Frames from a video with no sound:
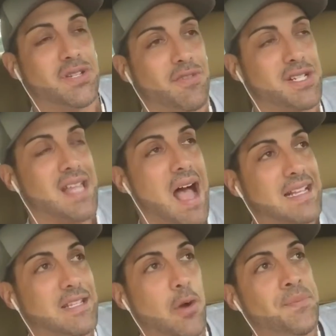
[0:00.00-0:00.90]
stock.
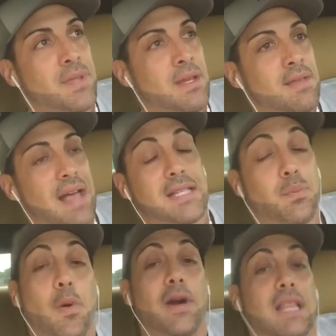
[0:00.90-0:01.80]
So that's the
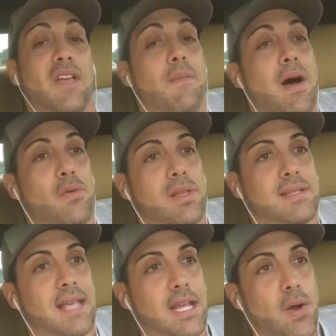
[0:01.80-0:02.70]
part I love about real
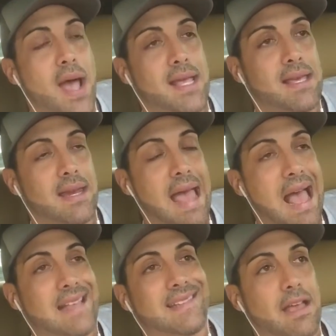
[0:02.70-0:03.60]
estate. I can get an
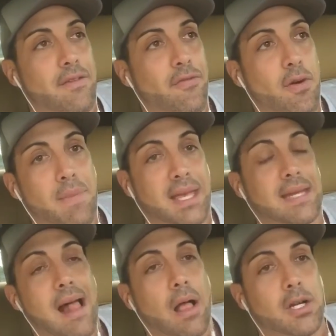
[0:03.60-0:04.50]
asset for $1 million
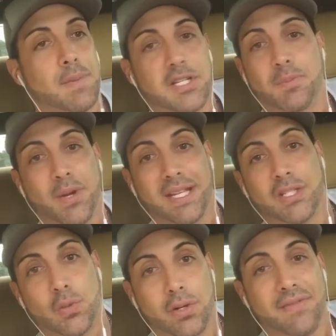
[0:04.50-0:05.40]
by just putting in
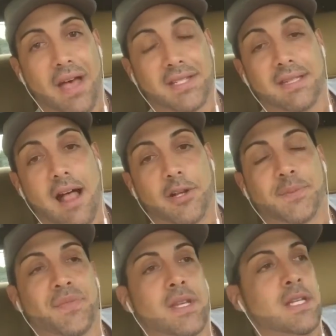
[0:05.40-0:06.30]
$200,000.
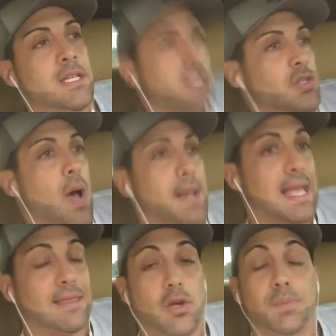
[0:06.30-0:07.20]
So I
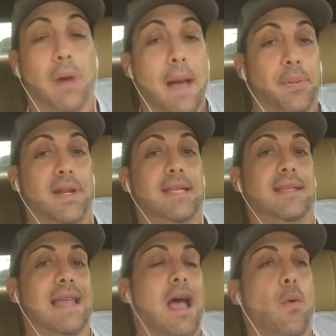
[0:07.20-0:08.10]
get those properties, and
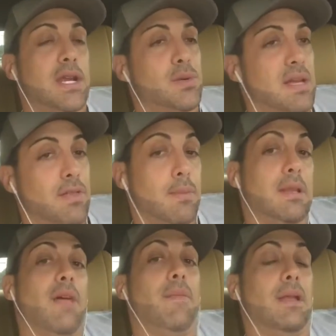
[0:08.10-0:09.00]
now what I do is I have a
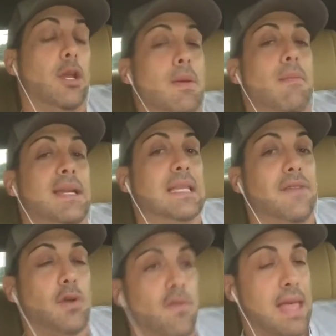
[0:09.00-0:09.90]
little bit money
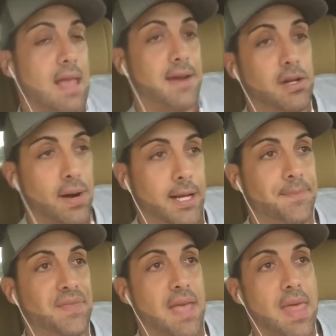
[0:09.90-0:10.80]
left over in that line of credit,
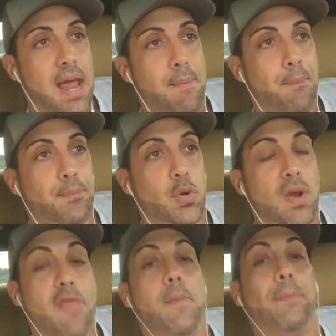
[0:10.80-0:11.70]
and then I do
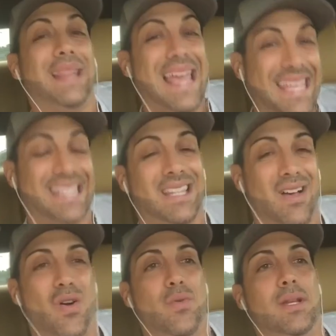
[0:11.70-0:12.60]
another blanket
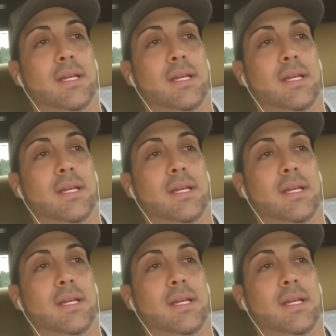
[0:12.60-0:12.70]
loan